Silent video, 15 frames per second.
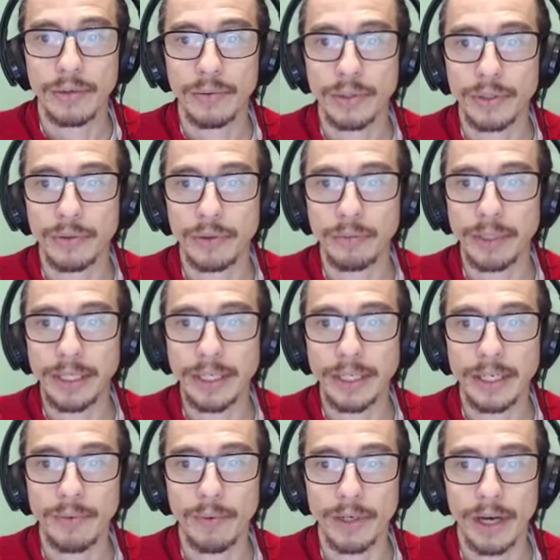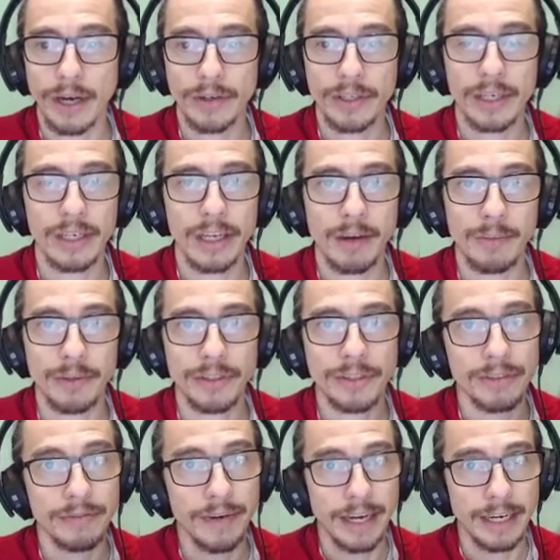which will be 100 kilometers
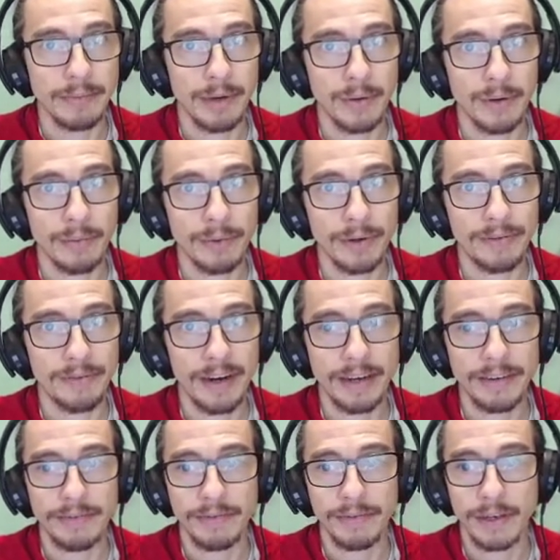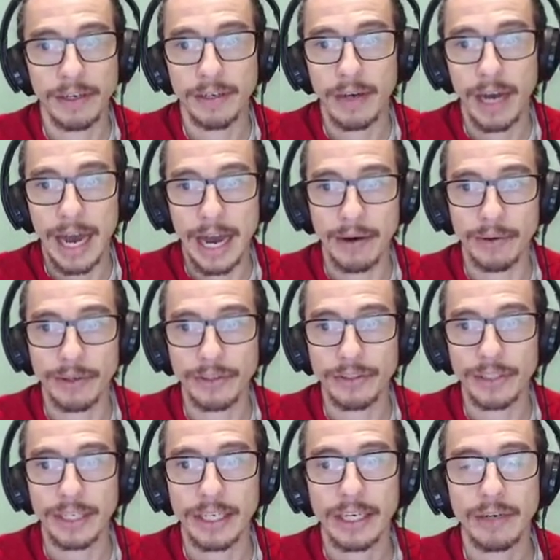divided by 1.5 hours,
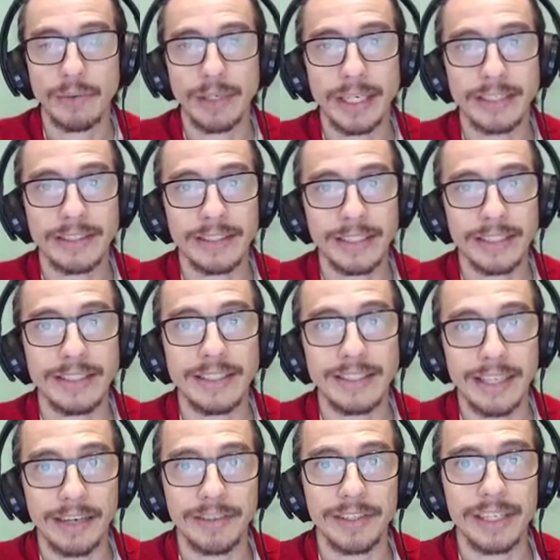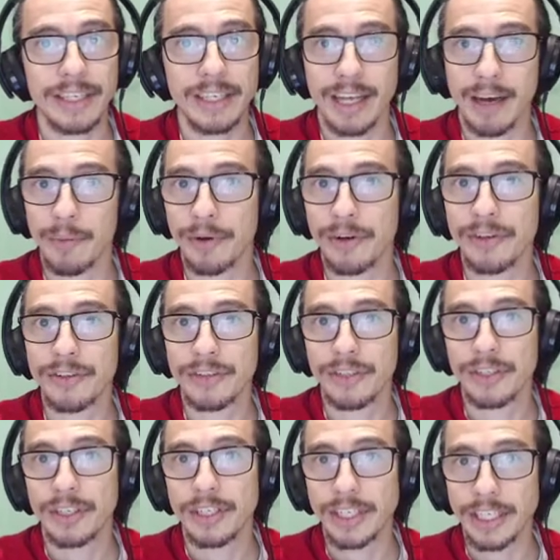we get 67 kilometers
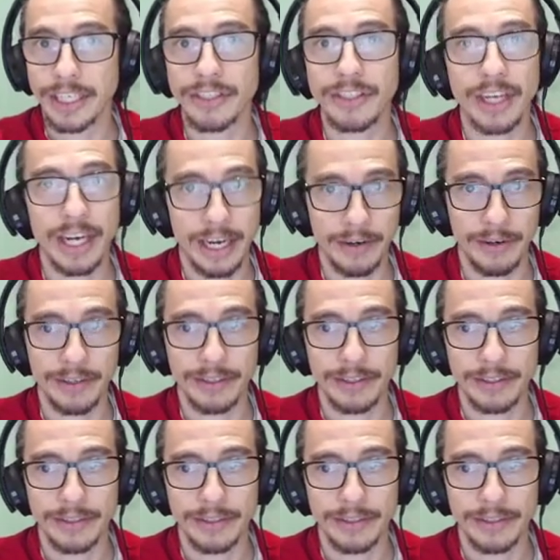each hour.